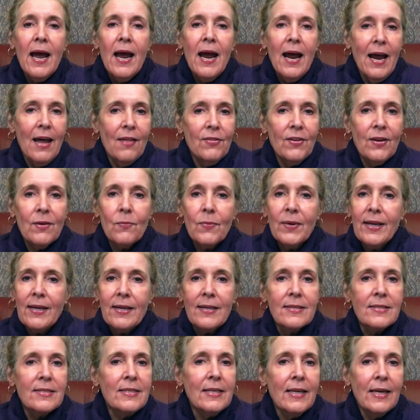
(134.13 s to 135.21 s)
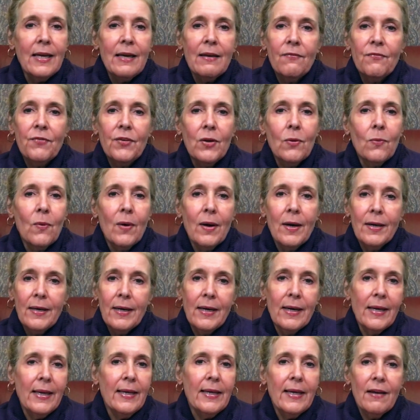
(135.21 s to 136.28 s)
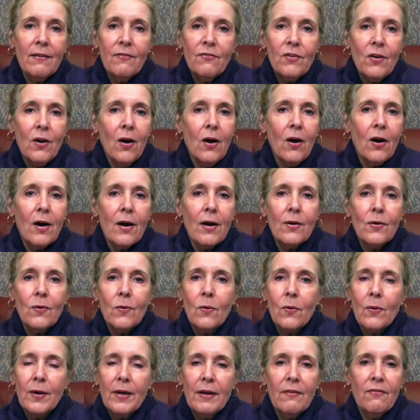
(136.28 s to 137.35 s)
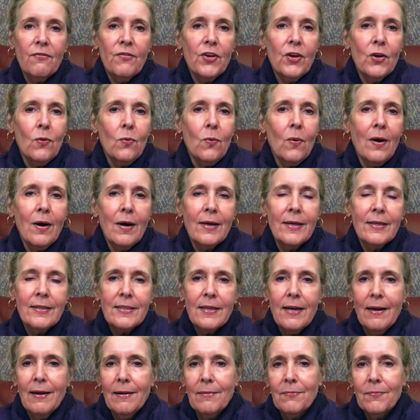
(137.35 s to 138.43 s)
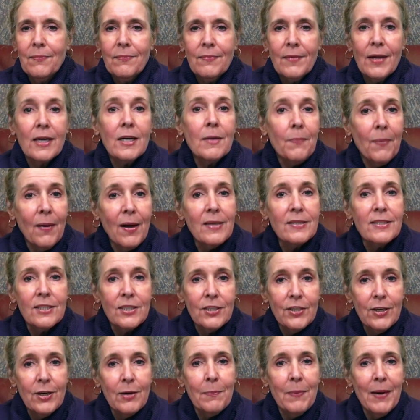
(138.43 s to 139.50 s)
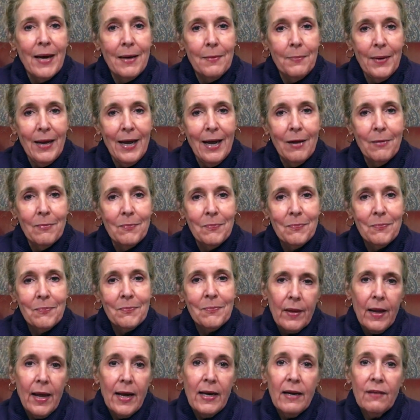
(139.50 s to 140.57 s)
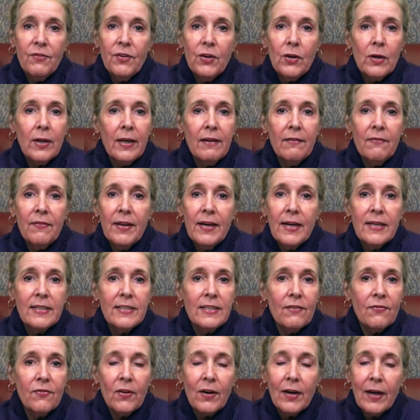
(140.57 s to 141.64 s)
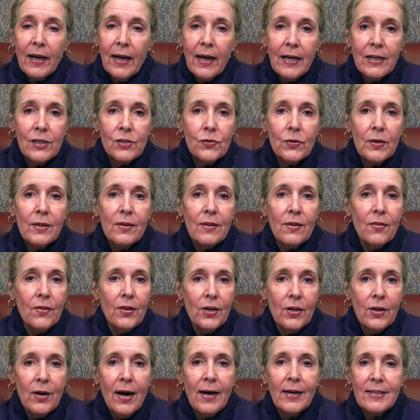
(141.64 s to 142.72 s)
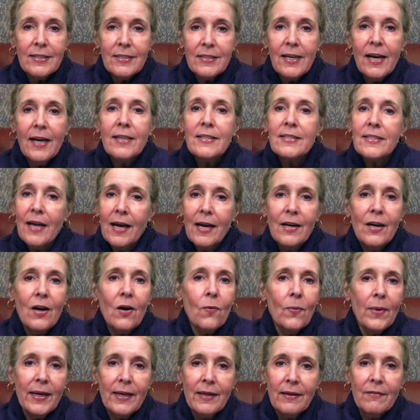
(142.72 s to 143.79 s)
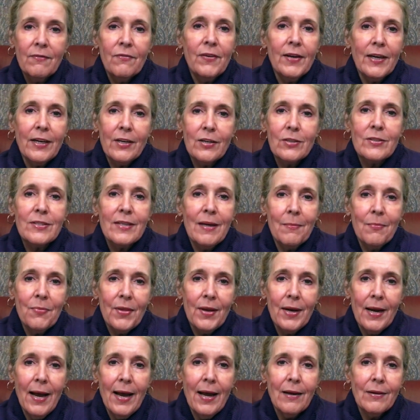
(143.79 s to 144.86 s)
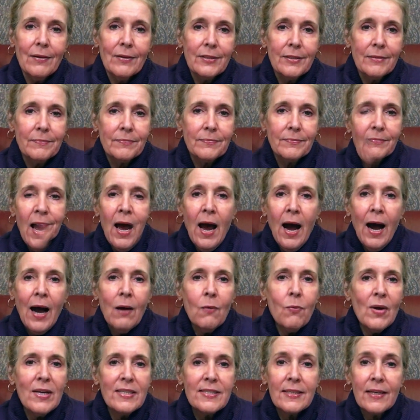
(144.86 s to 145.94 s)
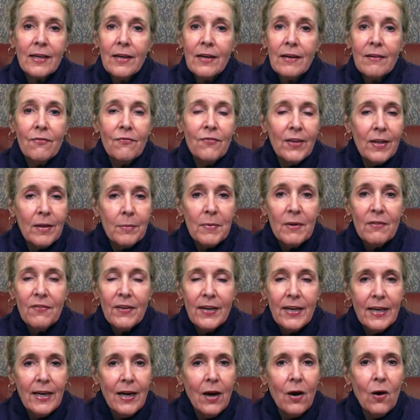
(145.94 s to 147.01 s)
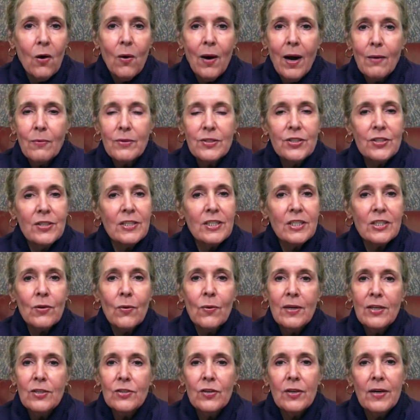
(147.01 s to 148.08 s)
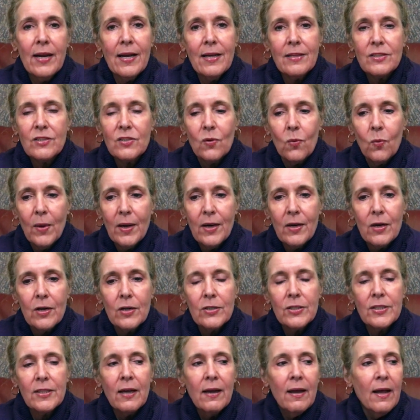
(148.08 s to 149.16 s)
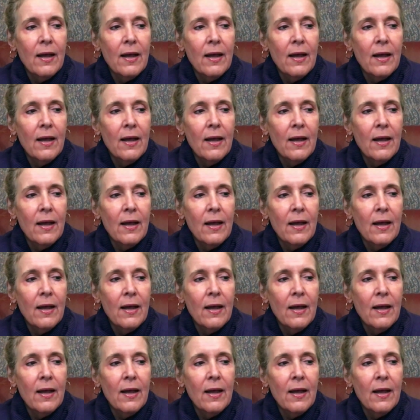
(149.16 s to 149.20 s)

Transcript: And then we can see if you want any gift card or if you want um, a deposit to your PayPal. And if you live in a different country than the United States, I know we can figure something out. I wasn't going to film a video, I was just going to announce the winners,